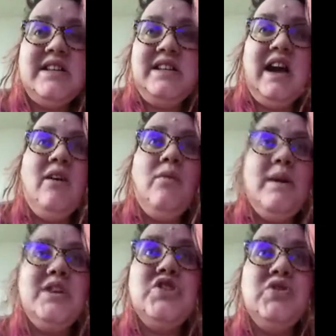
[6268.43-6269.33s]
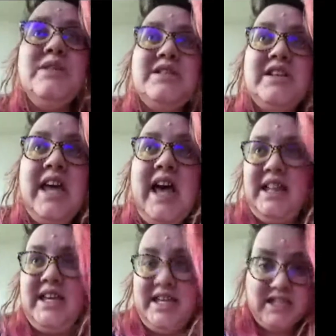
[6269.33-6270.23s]
And now when you do it to
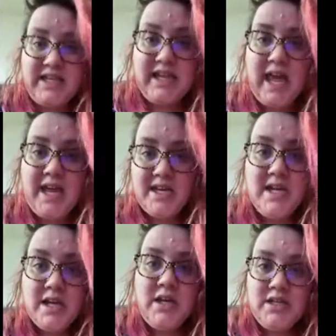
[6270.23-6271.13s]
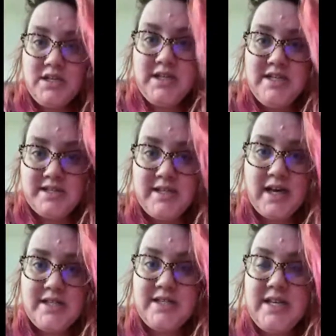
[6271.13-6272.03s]
Callie, it's again
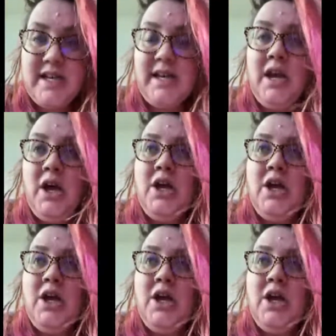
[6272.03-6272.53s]
disgusting.